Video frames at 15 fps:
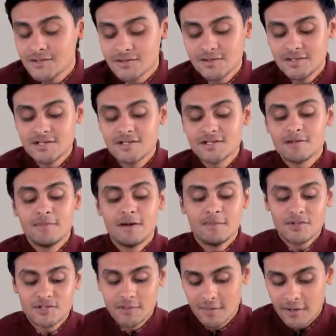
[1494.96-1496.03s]
So this is a
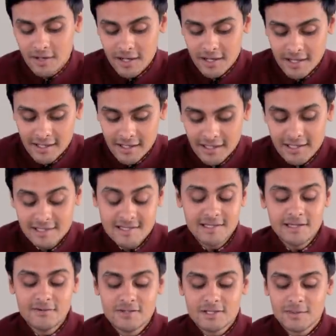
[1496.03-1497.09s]
membership card. Ele chha
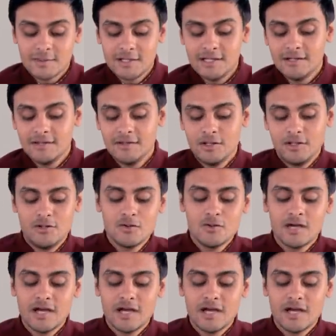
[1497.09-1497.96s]
ke huncha bhane you